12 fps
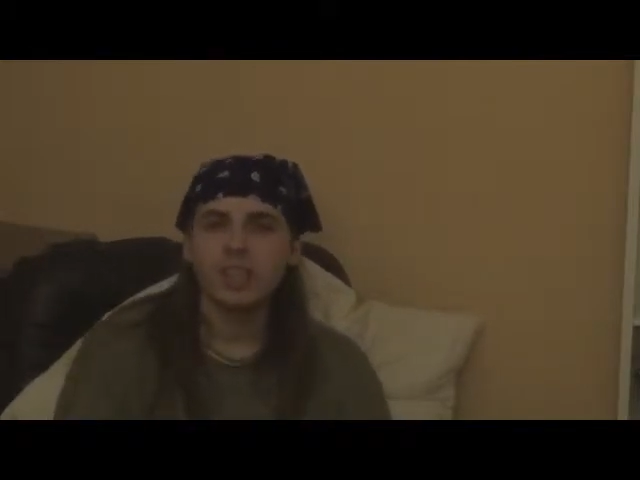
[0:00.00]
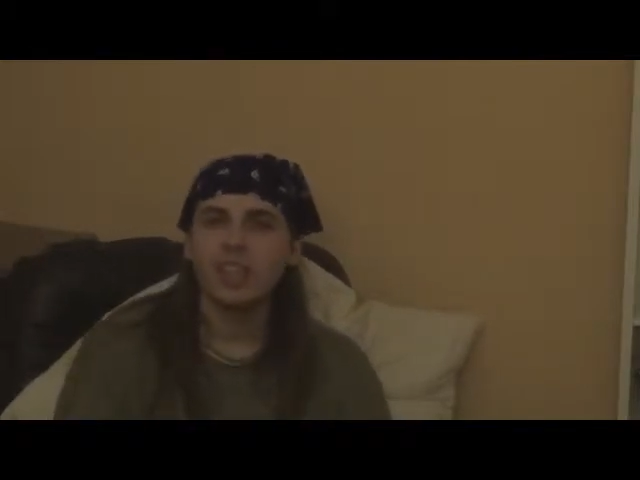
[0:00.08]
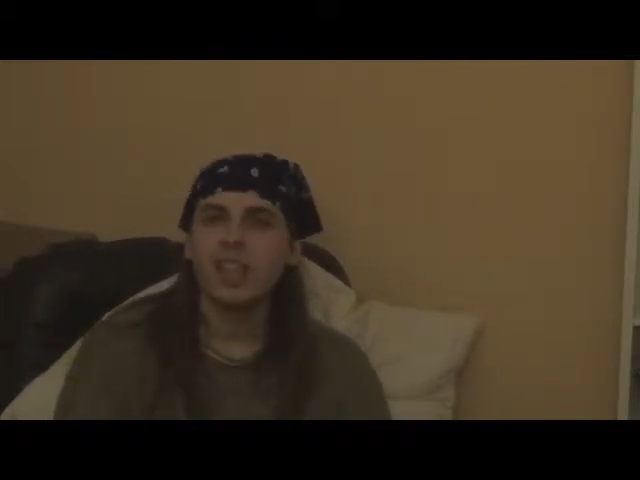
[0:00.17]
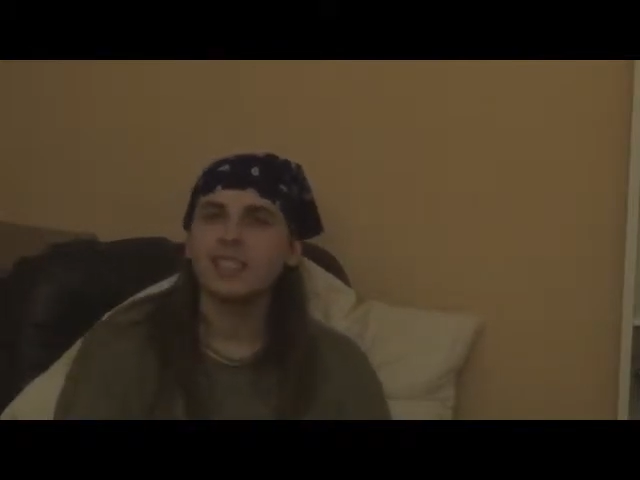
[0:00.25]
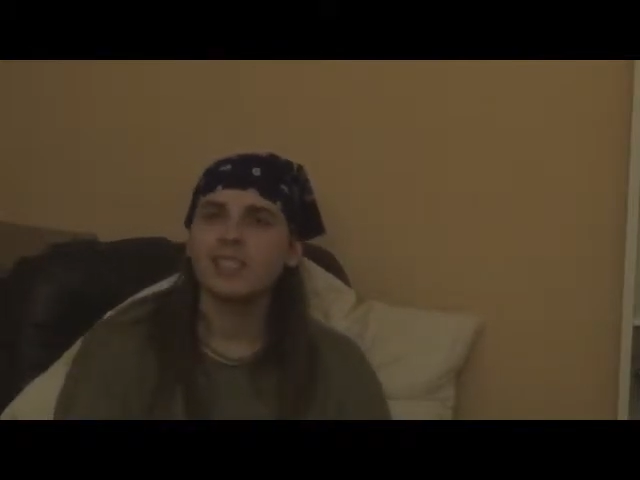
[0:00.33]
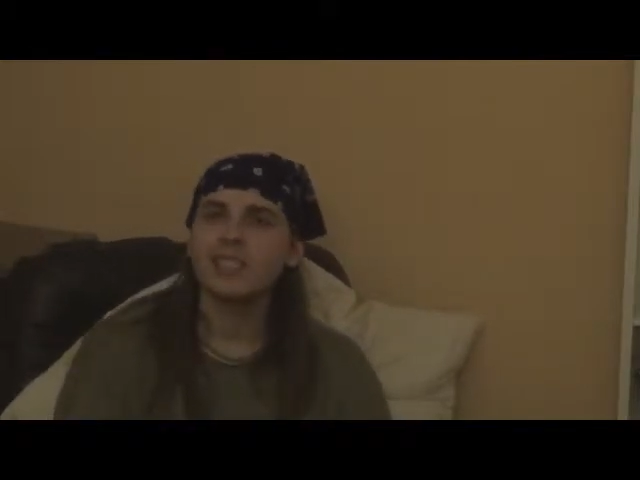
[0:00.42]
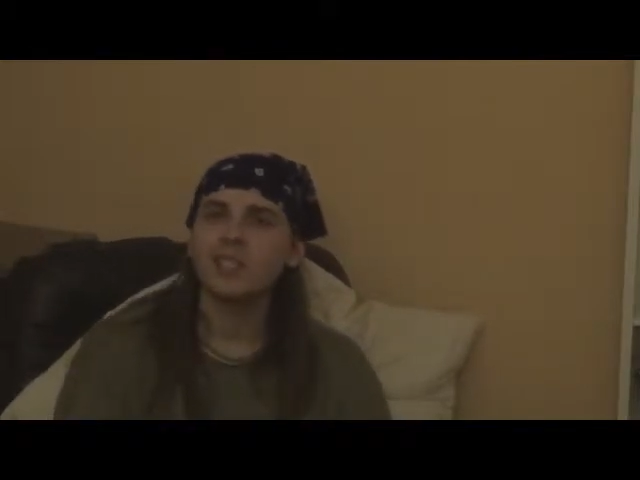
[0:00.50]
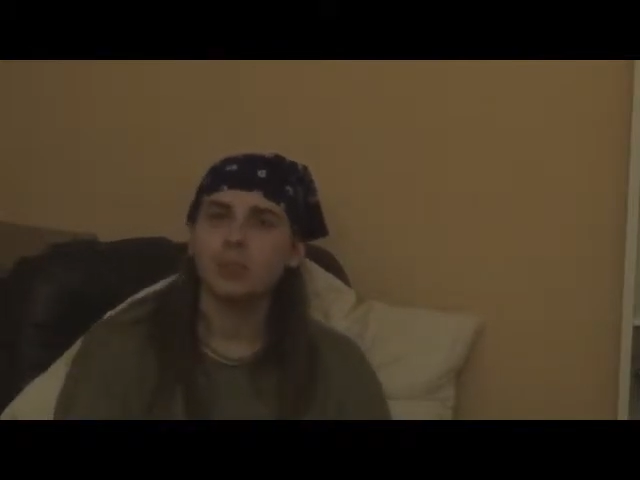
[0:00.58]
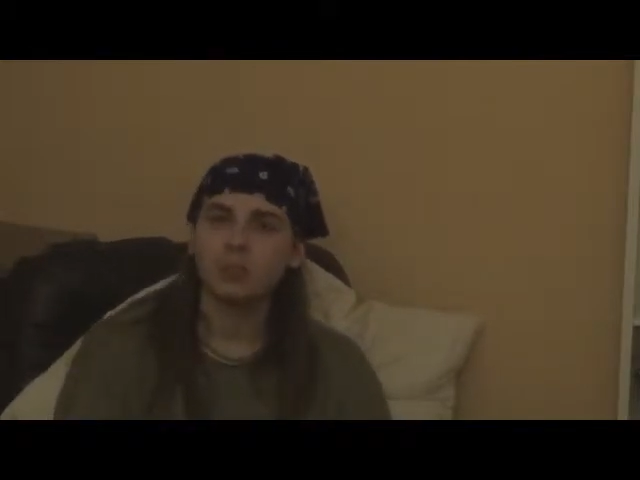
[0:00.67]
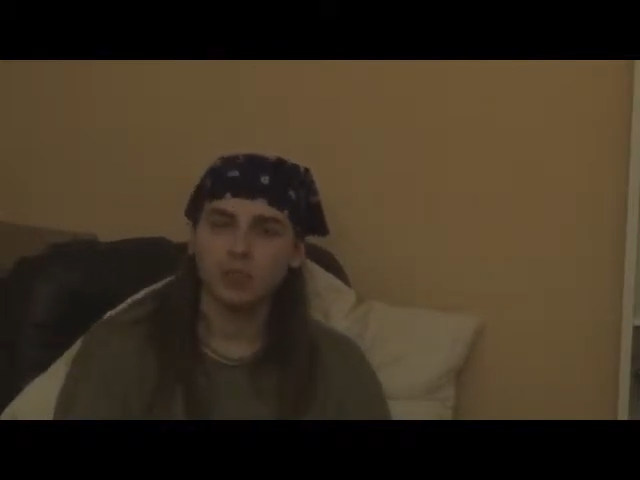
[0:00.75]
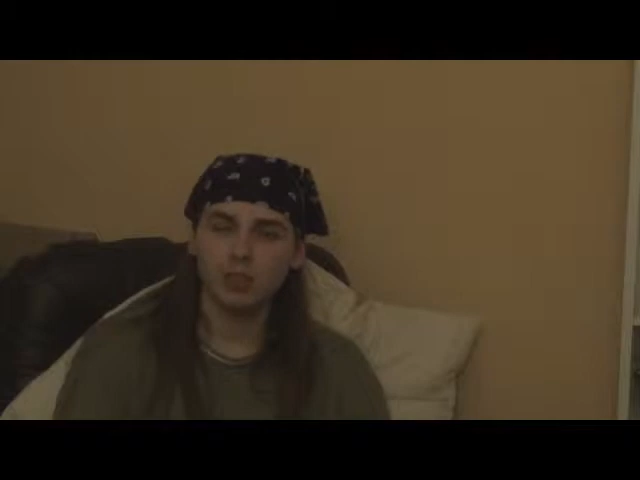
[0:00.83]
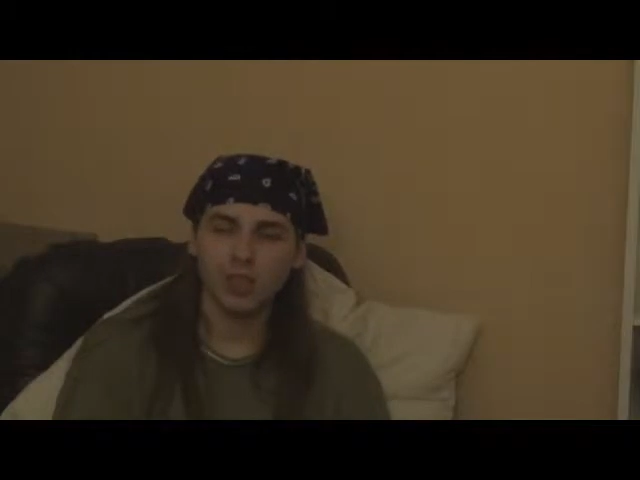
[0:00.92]
Lex
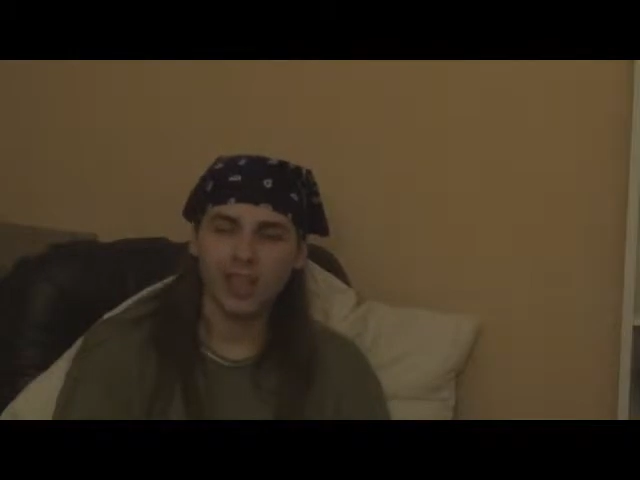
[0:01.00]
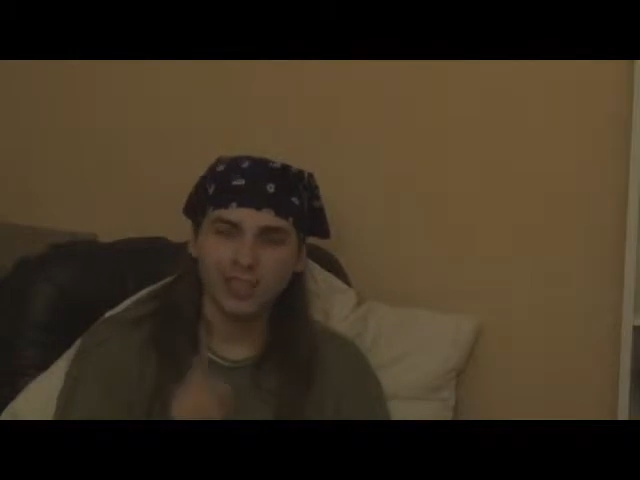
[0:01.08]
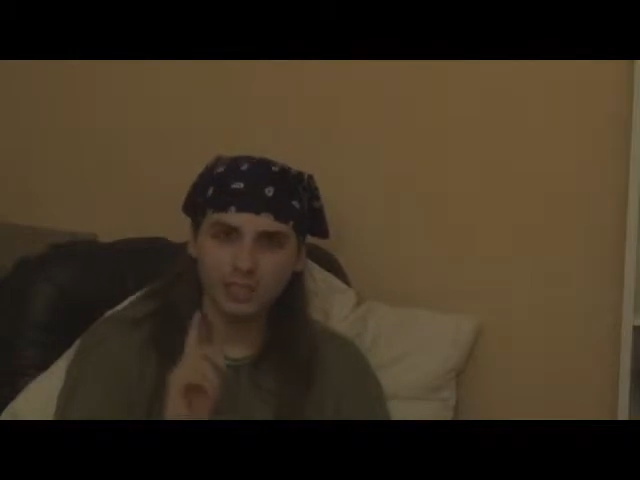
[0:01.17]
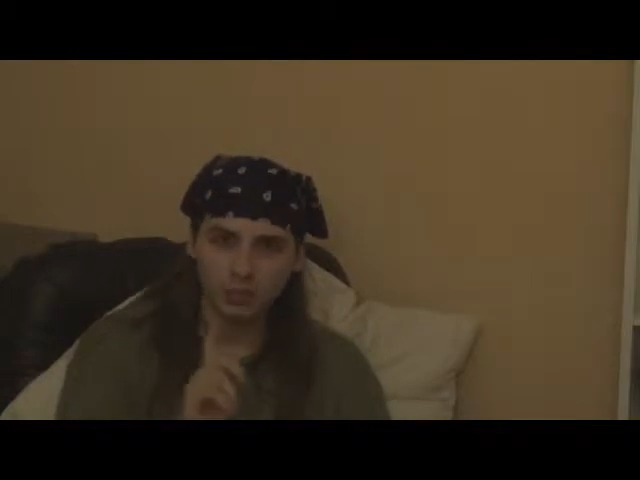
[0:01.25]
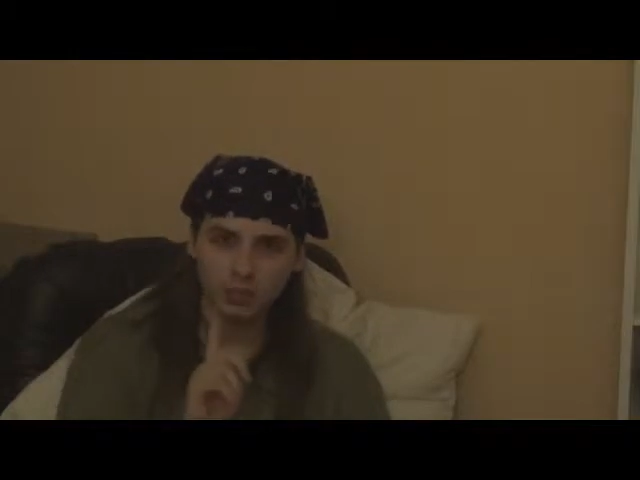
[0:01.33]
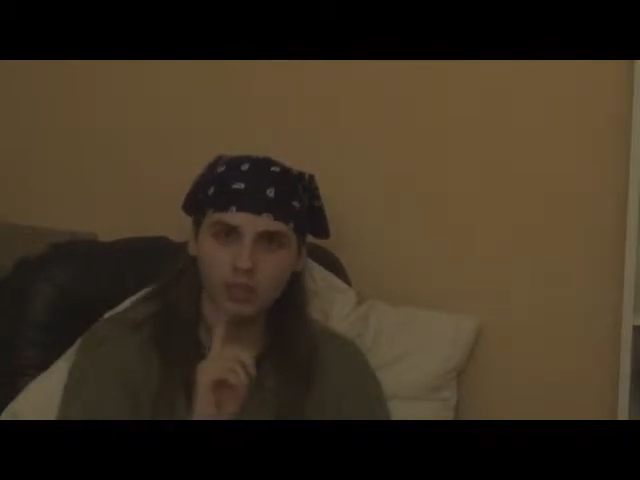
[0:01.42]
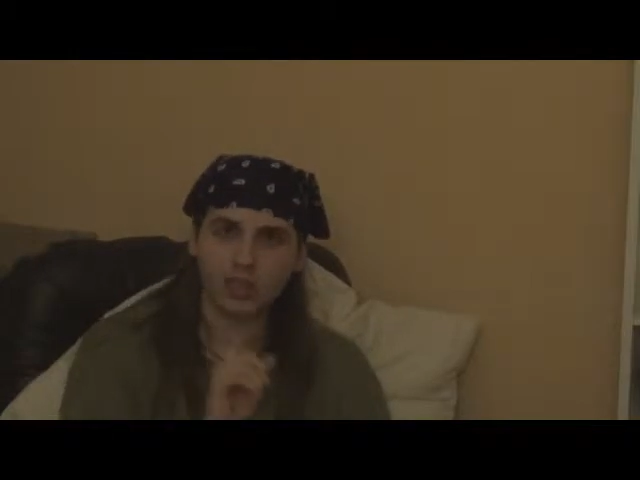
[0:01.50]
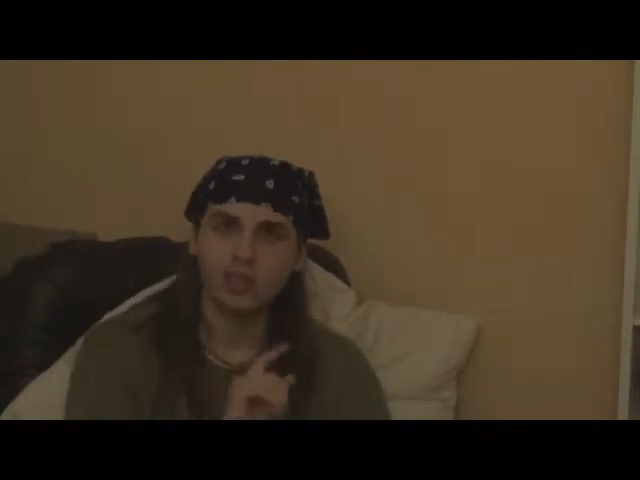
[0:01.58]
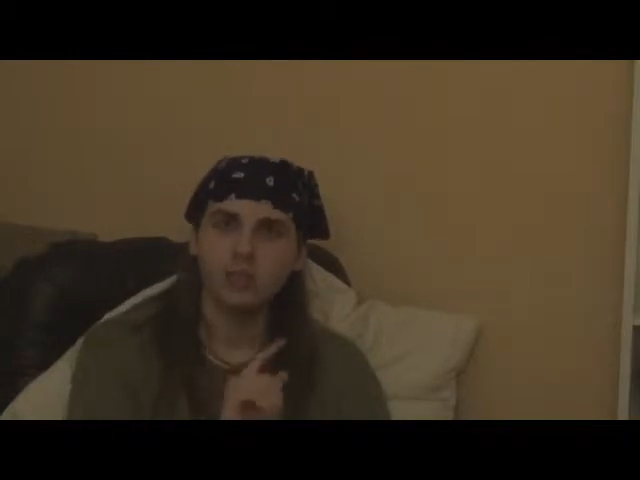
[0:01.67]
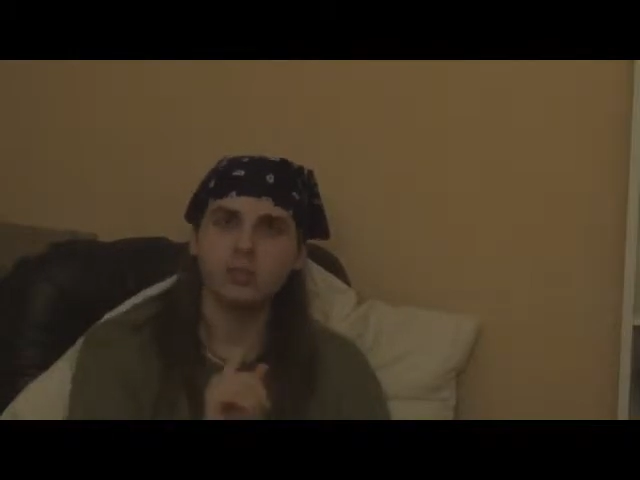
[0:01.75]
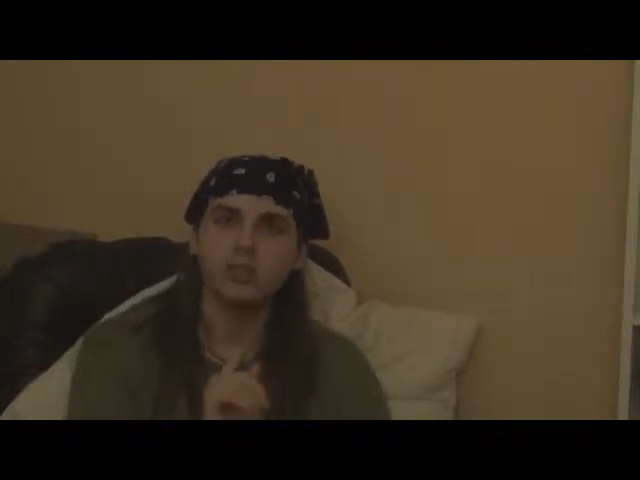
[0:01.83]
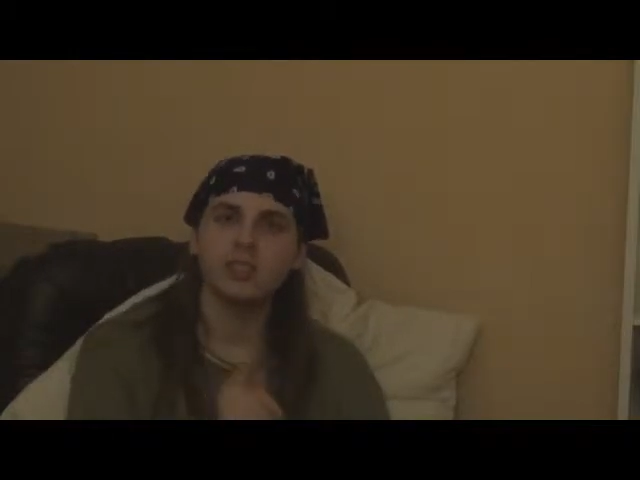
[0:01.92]

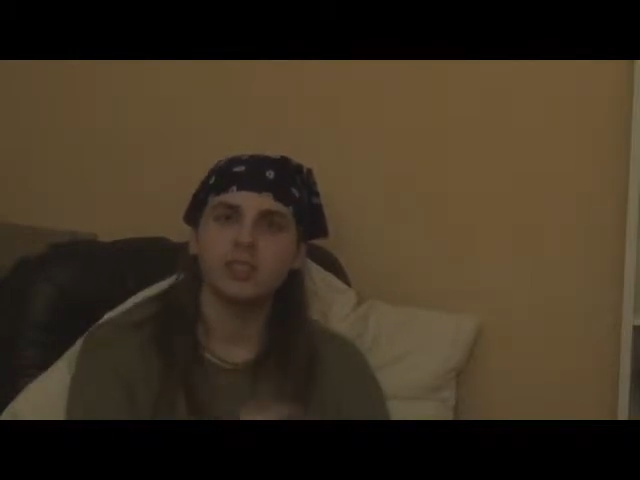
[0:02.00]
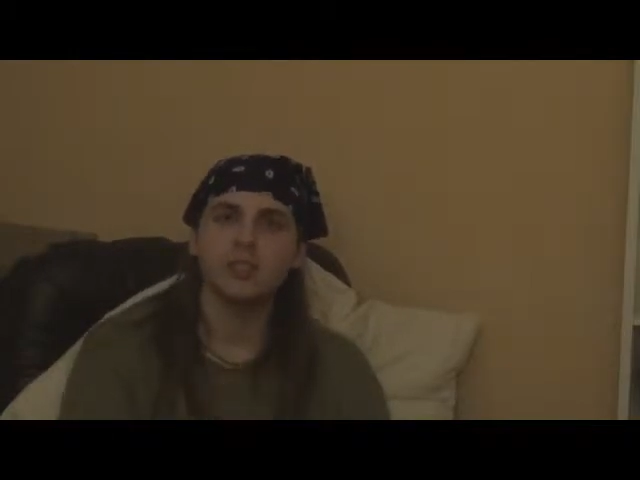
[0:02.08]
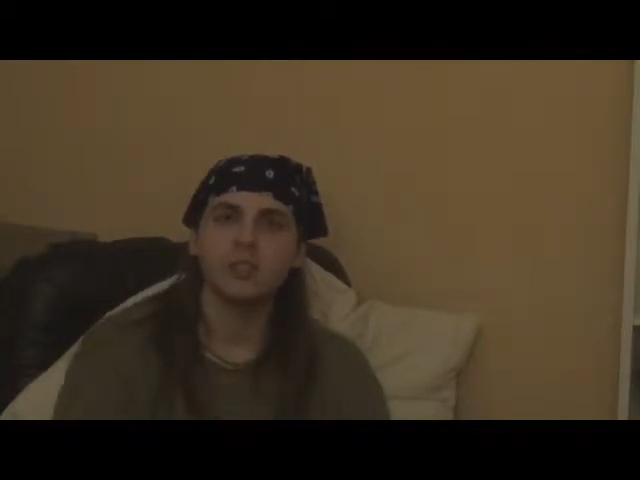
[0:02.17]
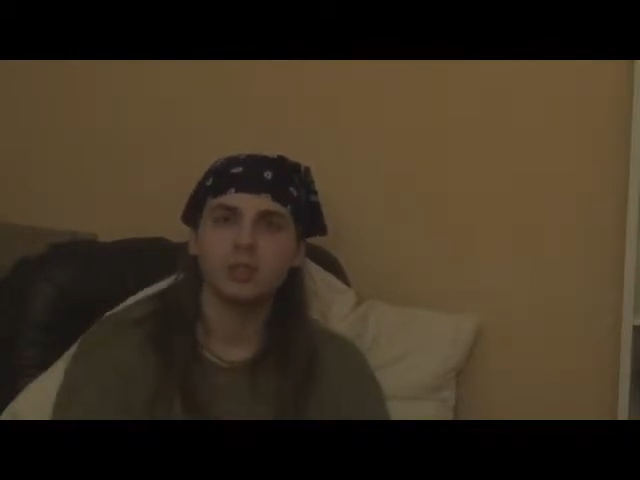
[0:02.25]
Luthor used